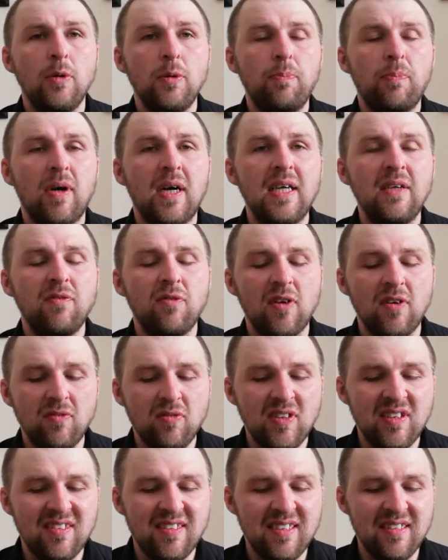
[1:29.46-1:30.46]
We pray for
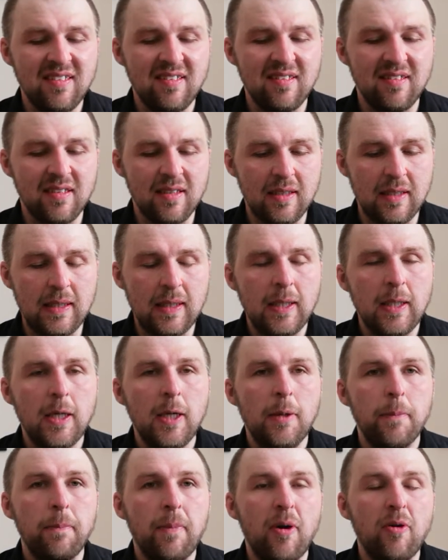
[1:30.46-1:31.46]
every citizen,
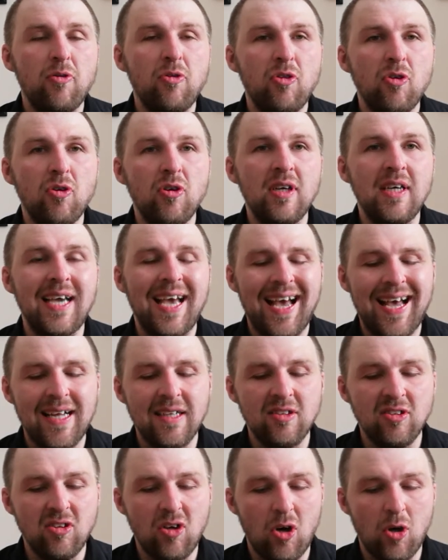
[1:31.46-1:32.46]
both young
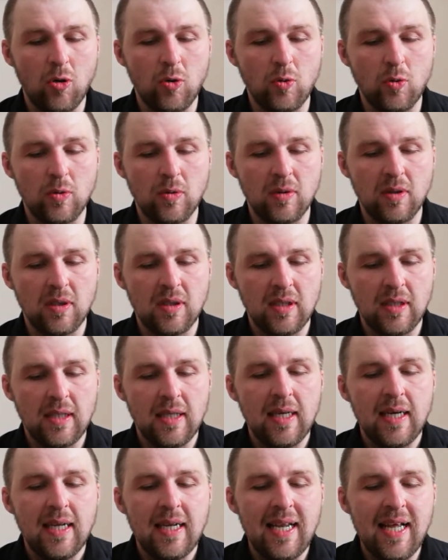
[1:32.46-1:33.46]
and old.
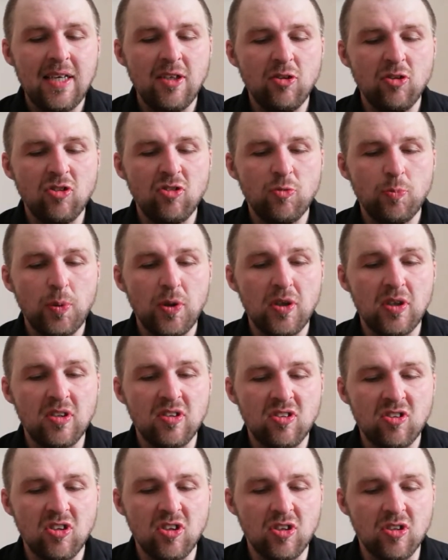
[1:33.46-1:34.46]
Let your
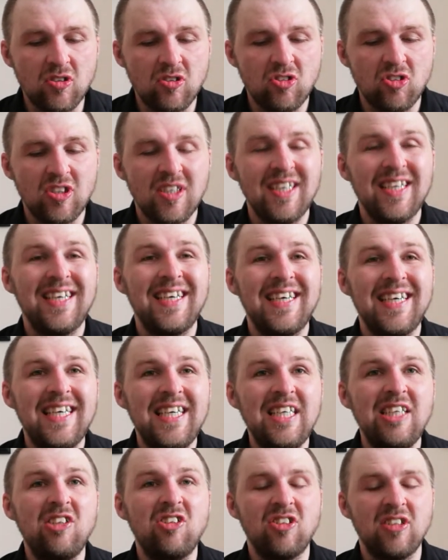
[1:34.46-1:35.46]
spirit touch
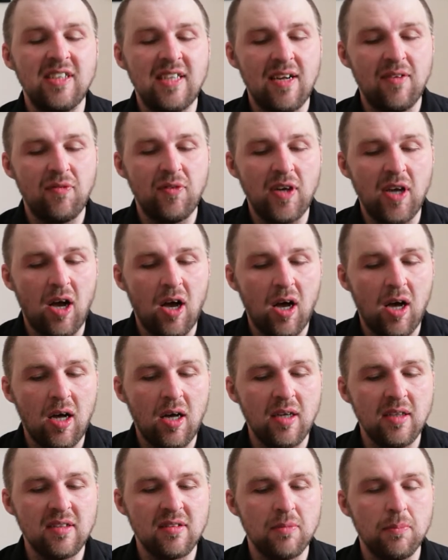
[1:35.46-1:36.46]
each and every
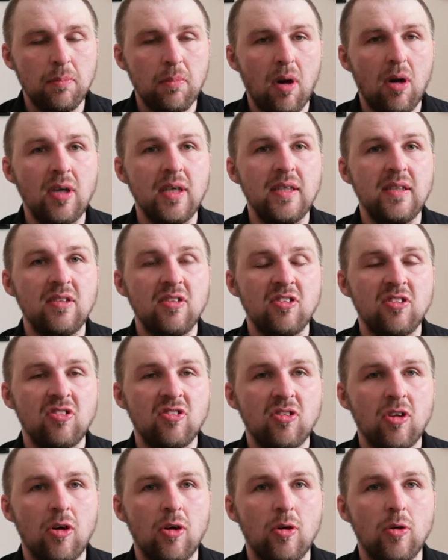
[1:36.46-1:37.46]
heart, mind and
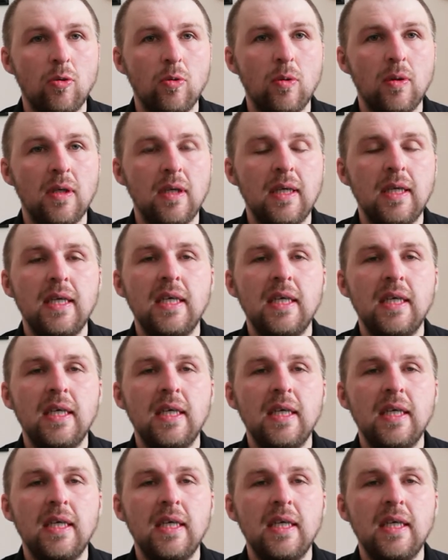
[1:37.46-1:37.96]
soul.